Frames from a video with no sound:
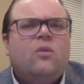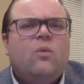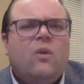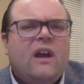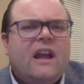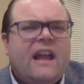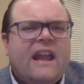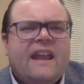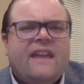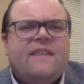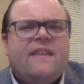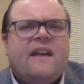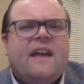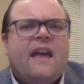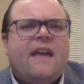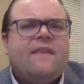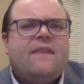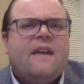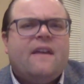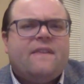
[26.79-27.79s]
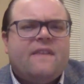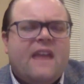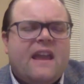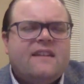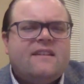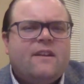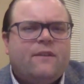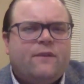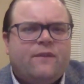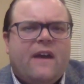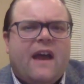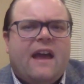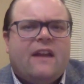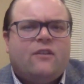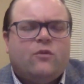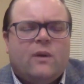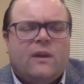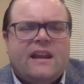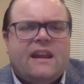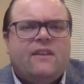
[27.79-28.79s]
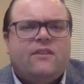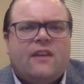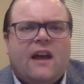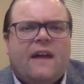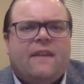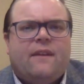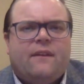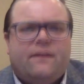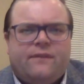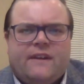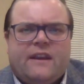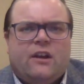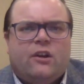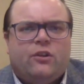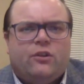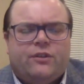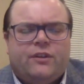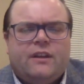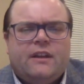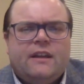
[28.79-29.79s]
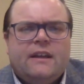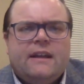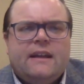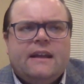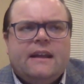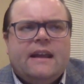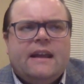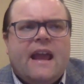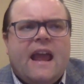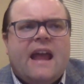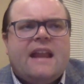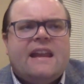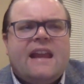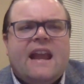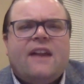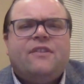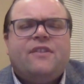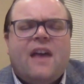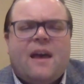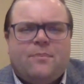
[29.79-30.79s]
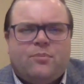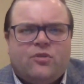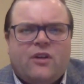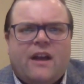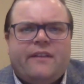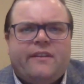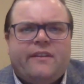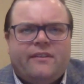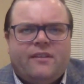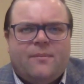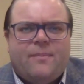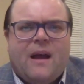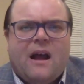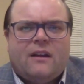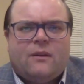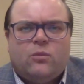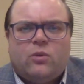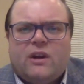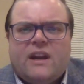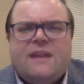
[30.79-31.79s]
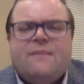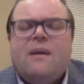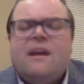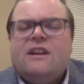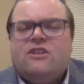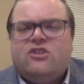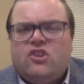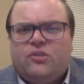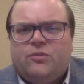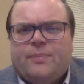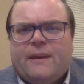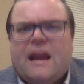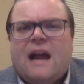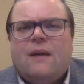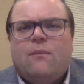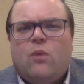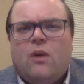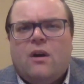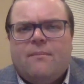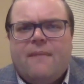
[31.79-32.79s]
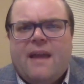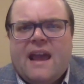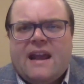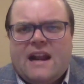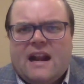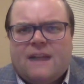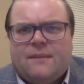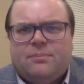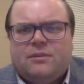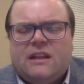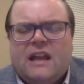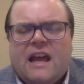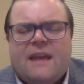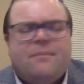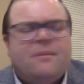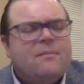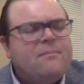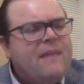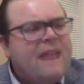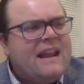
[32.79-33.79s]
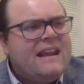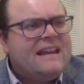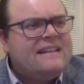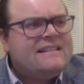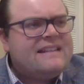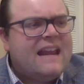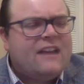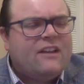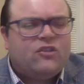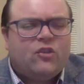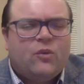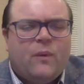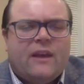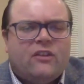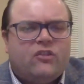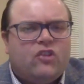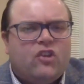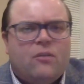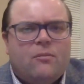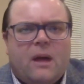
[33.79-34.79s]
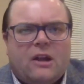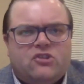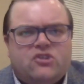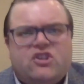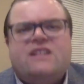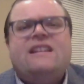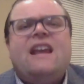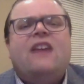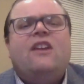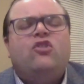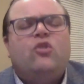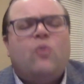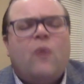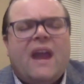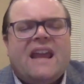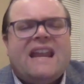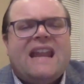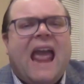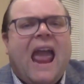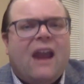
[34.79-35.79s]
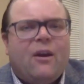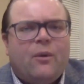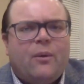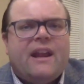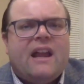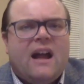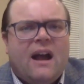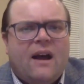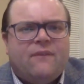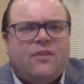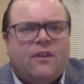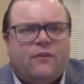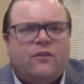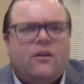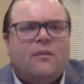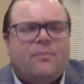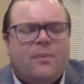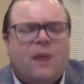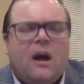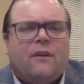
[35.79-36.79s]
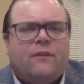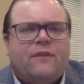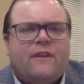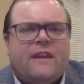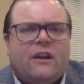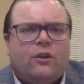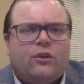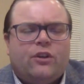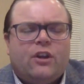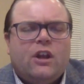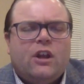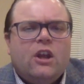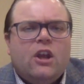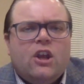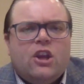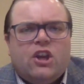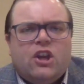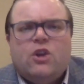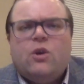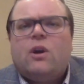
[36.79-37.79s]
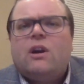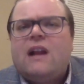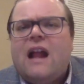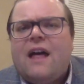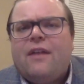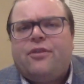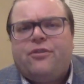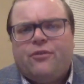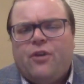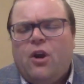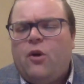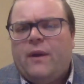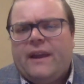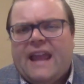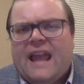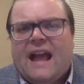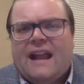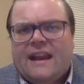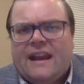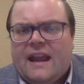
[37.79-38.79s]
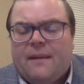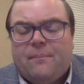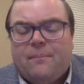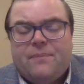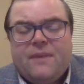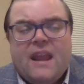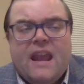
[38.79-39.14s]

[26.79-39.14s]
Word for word: way that, that they defend when he's on the field and he has that presence about him where he might just be on one man on a play, but man, he takes away so much. He takes away an area of the football field. You are not throwing at him.